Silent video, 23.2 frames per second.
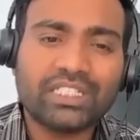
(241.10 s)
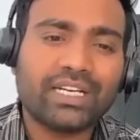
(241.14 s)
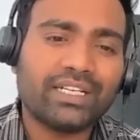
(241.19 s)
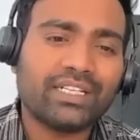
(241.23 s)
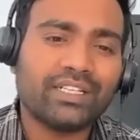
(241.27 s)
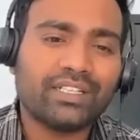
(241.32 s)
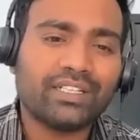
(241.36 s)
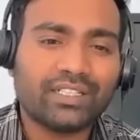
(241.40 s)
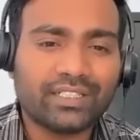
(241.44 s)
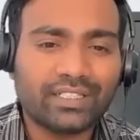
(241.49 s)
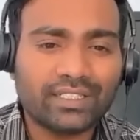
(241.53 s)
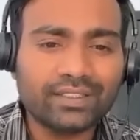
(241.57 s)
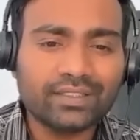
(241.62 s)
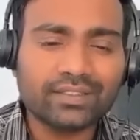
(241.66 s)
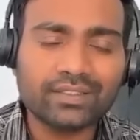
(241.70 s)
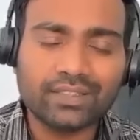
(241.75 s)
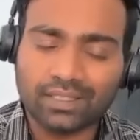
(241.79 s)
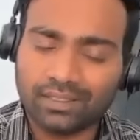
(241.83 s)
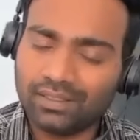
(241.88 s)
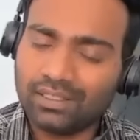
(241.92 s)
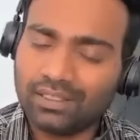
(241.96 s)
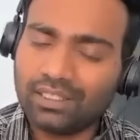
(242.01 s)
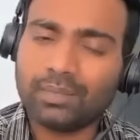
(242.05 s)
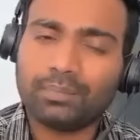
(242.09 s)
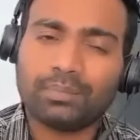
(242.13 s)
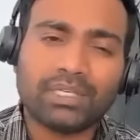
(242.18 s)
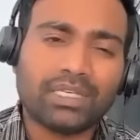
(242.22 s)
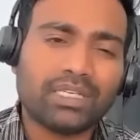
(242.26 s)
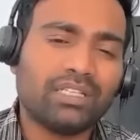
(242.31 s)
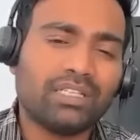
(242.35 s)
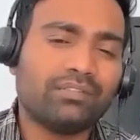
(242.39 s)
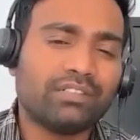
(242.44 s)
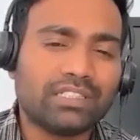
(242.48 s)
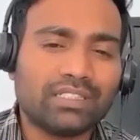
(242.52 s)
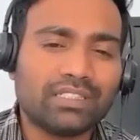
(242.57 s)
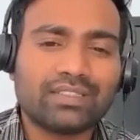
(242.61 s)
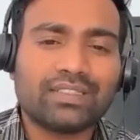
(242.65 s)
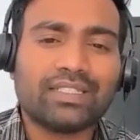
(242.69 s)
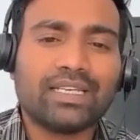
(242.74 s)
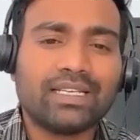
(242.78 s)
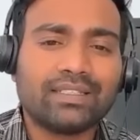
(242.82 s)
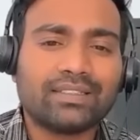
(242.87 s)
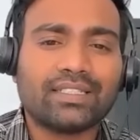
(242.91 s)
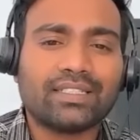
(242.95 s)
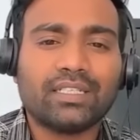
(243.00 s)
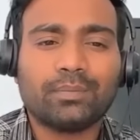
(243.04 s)
identities, typically with the
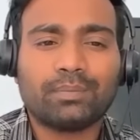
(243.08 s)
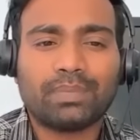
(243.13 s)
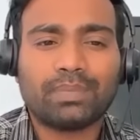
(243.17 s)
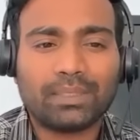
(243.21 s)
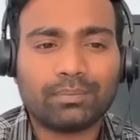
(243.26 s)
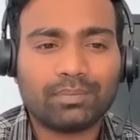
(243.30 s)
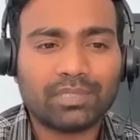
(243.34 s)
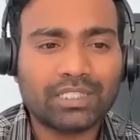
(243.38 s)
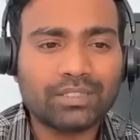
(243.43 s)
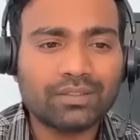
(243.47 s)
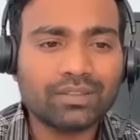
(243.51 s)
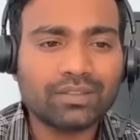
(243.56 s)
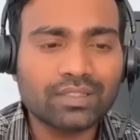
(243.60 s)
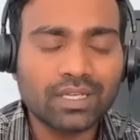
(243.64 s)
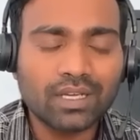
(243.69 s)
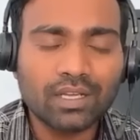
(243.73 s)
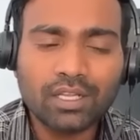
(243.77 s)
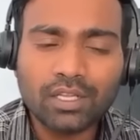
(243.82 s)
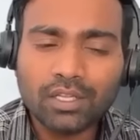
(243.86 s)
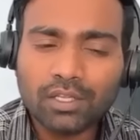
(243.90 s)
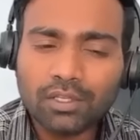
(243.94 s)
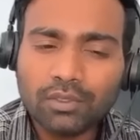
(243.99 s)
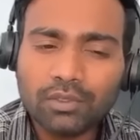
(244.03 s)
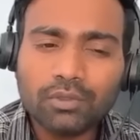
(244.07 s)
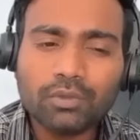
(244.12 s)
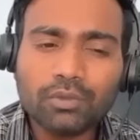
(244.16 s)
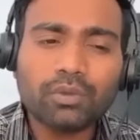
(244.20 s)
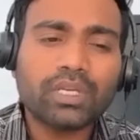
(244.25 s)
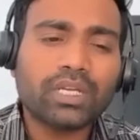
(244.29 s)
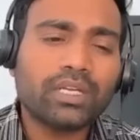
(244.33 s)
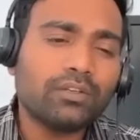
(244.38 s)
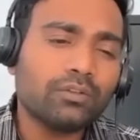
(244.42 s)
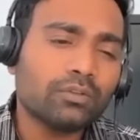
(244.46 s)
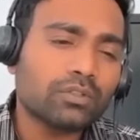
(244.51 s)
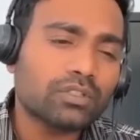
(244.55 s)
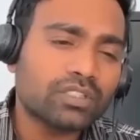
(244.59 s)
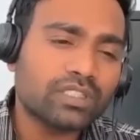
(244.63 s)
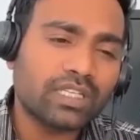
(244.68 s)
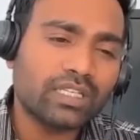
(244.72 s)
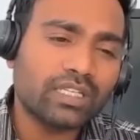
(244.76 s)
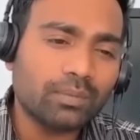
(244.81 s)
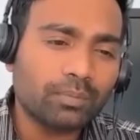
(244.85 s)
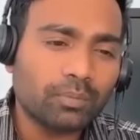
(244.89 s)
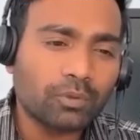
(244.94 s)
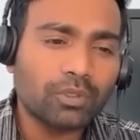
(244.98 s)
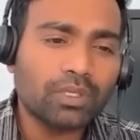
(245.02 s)
CI/CD pipelines, you can use
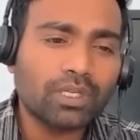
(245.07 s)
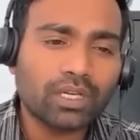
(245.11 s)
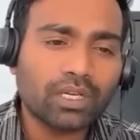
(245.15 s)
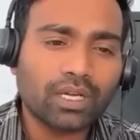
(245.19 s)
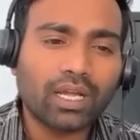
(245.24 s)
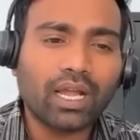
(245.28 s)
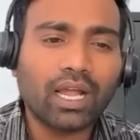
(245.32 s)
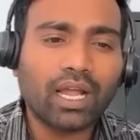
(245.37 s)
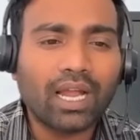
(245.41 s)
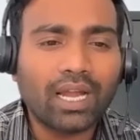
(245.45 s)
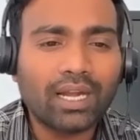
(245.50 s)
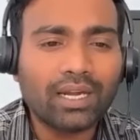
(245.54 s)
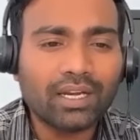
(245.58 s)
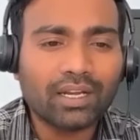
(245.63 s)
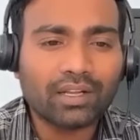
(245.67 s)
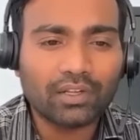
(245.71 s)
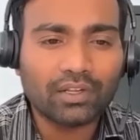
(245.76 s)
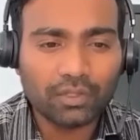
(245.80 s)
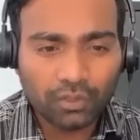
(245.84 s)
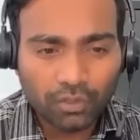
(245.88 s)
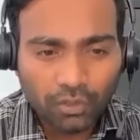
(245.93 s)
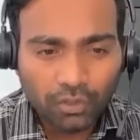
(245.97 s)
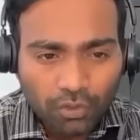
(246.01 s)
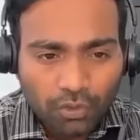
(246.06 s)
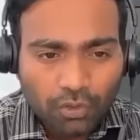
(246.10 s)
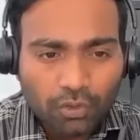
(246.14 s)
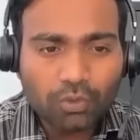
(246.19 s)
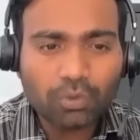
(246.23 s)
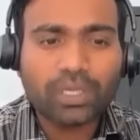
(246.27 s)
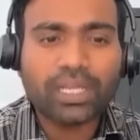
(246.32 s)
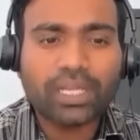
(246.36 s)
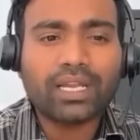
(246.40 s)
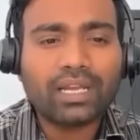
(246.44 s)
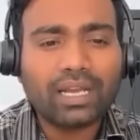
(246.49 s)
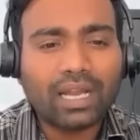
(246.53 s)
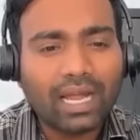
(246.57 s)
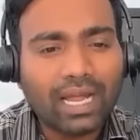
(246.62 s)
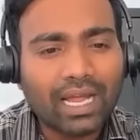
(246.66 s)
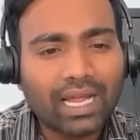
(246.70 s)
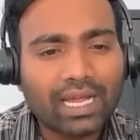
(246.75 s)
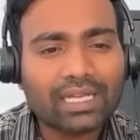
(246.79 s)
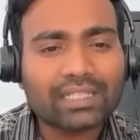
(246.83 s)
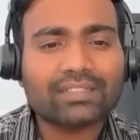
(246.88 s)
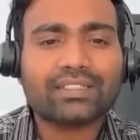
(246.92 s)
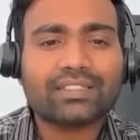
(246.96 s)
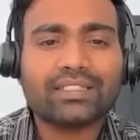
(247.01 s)
teleport and you can
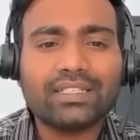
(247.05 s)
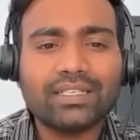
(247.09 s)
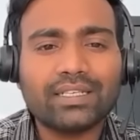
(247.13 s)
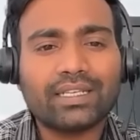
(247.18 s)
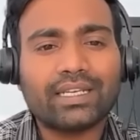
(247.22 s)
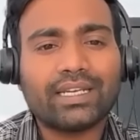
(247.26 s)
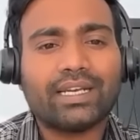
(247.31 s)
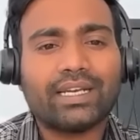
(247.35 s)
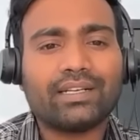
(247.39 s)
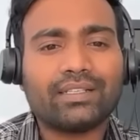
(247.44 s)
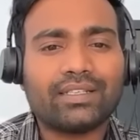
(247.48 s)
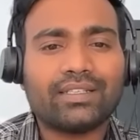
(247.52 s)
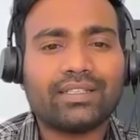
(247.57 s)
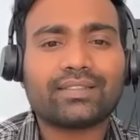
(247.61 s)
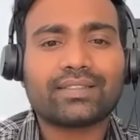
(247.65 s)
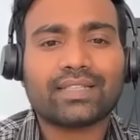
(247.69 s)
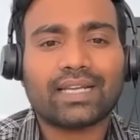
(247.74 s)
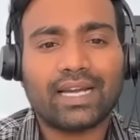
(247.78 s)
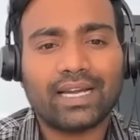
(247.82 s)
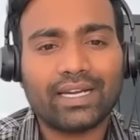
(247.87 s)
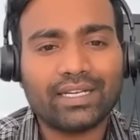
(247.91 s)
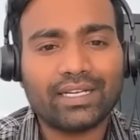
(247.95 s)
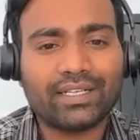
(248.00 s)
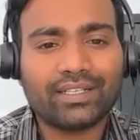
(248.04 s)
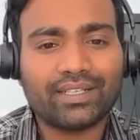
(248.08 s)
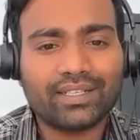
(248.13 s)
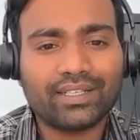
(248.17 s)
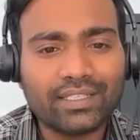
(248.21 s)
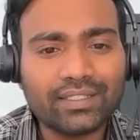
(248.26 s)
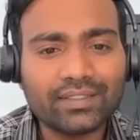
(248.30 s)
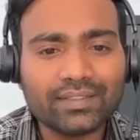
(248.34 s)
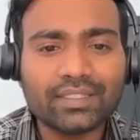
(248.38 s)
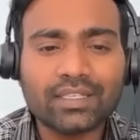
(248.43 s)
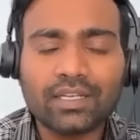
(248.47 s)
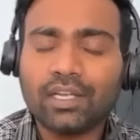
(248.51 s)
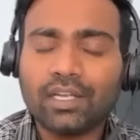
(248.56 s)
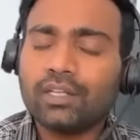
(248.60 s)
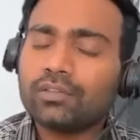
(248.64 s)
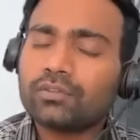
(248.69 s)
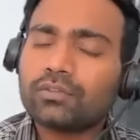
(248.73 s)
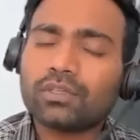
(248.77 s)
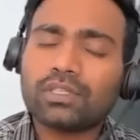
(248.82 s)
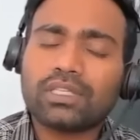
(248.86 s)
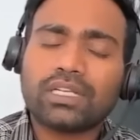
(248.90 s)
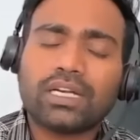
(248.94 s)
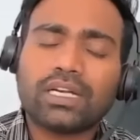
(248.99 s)
actually create these identities
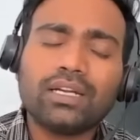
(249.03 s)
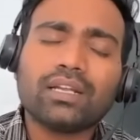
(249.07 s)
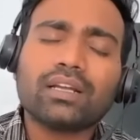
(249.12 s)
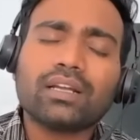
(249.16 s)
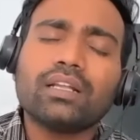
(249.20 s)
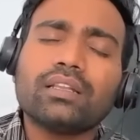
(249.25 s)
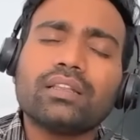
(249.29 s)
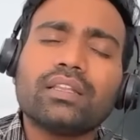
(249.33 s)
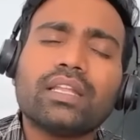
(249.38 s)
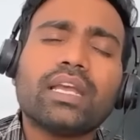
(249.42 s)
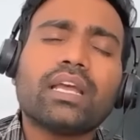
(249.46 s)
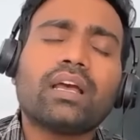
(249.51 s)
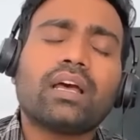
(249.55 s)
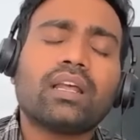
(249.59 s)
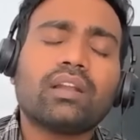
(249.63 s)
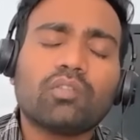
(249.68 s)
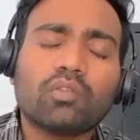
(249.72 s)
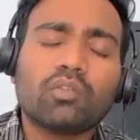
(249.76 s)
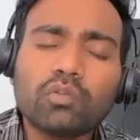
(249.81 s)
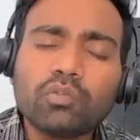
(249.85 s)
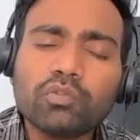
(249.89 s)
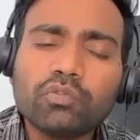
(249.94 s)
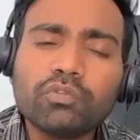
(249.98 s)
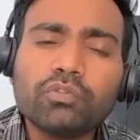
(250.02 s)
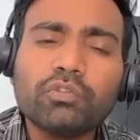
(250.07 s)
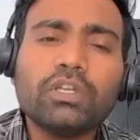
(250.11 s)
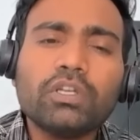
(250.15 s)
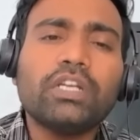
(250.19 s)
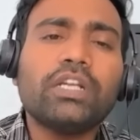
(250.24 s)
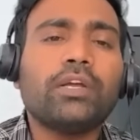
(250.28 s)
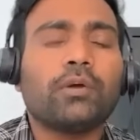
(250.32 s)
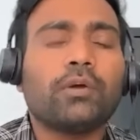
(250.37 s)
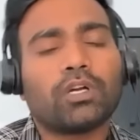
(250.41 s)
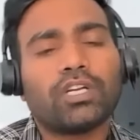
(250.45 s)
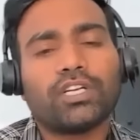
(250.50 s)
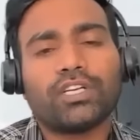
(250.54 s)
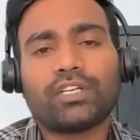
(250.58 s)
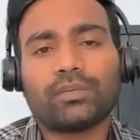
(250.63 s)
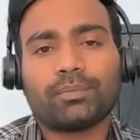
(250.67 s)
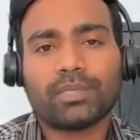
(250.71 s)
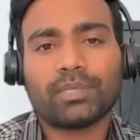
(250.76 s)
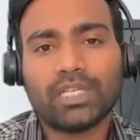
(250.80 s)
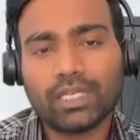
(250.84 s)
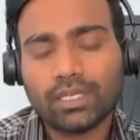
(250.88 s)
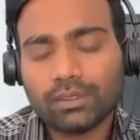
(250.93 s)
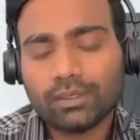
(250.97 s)
so that they are fully
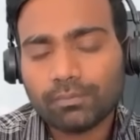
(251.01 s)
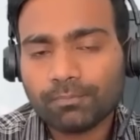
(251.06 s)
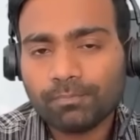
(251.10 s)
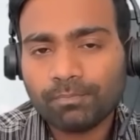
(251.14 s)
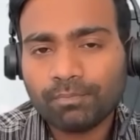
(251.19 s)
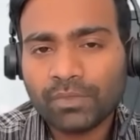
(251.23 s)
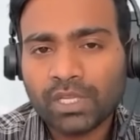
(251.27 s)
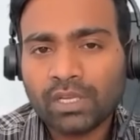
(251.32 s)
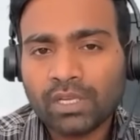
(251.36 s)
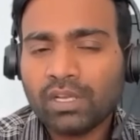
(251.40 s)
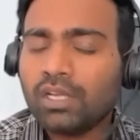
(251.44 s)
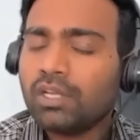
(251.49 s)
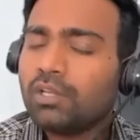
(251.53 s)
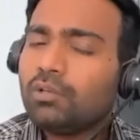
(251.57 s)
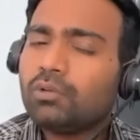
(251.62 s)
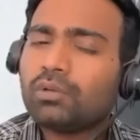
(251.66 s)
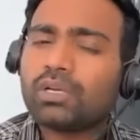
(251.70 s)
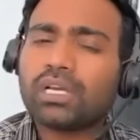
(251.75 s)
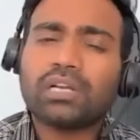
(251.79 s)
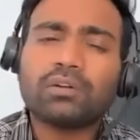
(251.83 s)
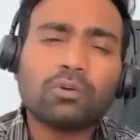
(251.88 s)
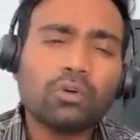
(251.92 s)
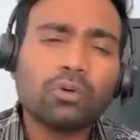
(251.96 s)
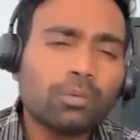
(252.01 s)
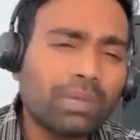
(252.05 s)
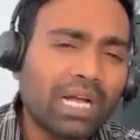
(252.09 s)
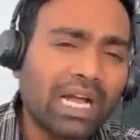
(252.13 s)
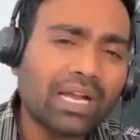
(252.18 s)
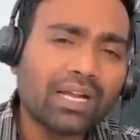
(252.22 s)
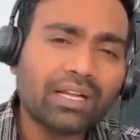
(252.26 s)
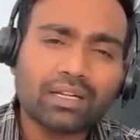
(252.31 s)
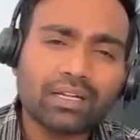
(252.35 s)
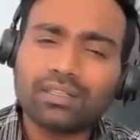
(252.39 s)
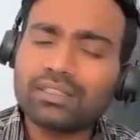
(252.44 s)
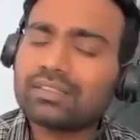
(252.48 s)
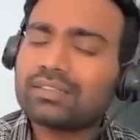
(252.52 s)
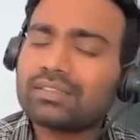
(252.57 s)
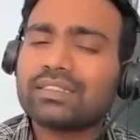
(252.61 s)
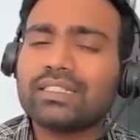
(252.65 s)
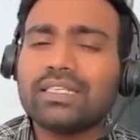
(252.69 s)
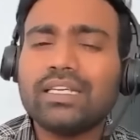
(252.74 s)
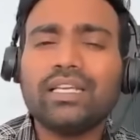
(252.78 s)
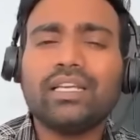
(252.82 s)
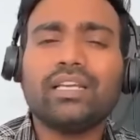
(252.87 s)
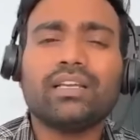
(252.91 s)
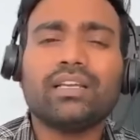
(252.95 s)
auditable. You can go back,
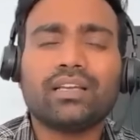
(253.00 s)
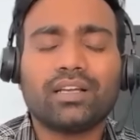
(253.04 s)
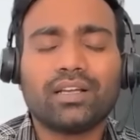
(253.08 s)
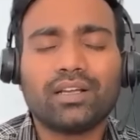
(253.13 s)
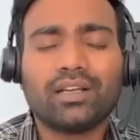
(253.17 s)
see